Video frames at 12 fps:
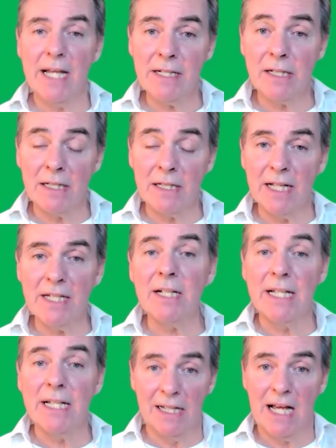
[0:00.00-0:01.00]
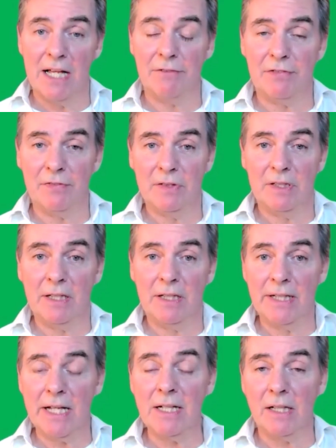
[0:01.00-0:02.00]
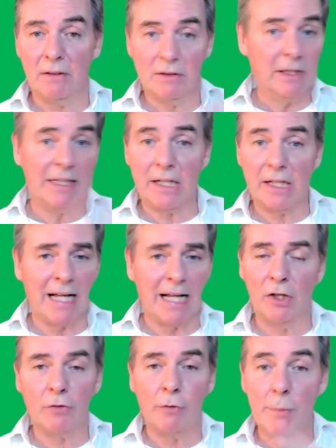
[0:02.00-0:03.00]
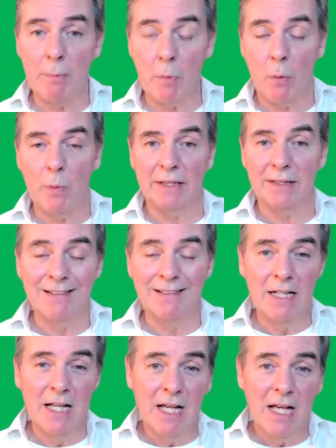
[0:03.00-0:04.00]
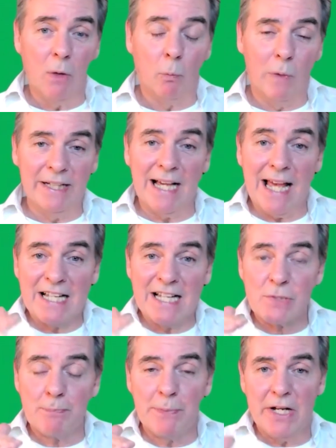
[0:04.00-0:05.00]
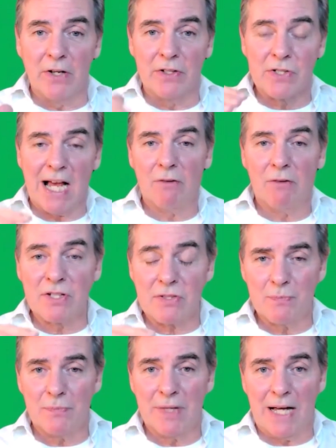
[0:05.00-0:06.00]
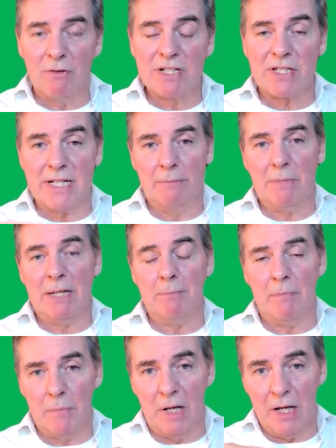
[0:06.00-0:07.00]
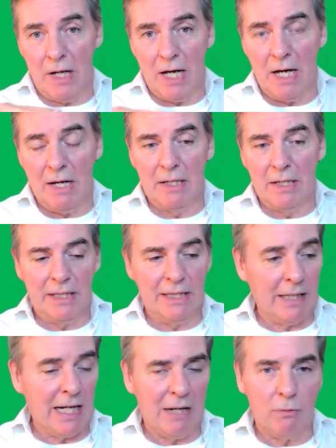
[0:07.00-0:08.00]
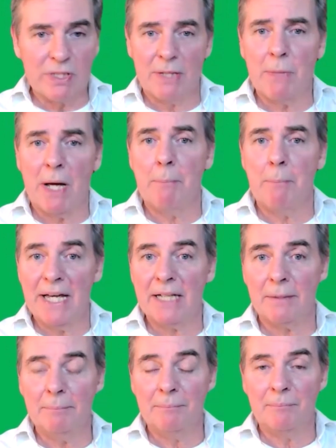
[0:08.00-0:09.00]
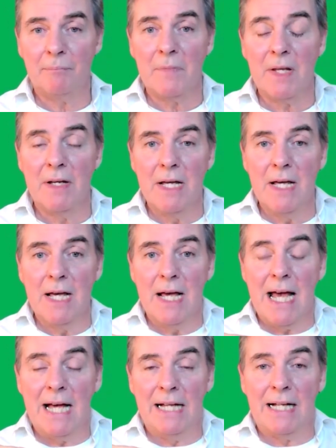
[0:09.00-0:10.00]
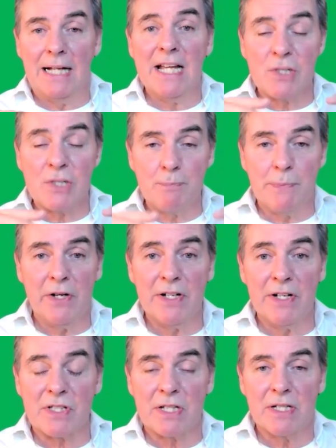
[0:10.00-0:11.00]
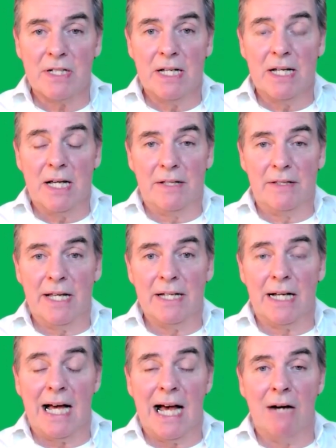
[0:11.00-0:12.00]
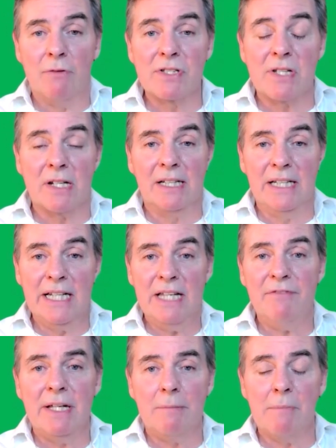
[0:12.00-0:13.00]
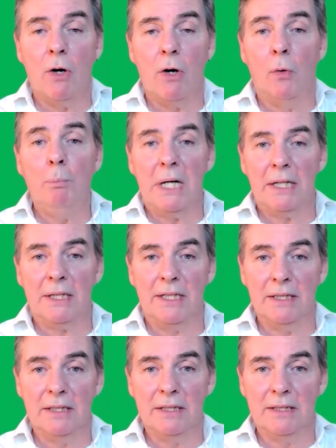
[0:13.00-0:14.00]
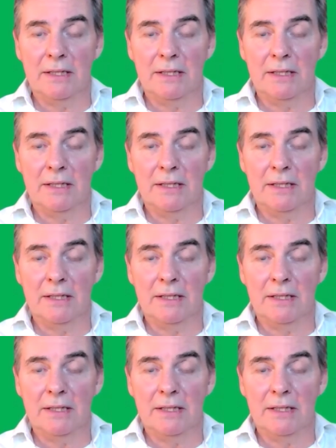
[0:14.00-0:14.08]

later in life, I cannot remember when I experienced, I was in my bed, and I experienced that I was leaving my own body,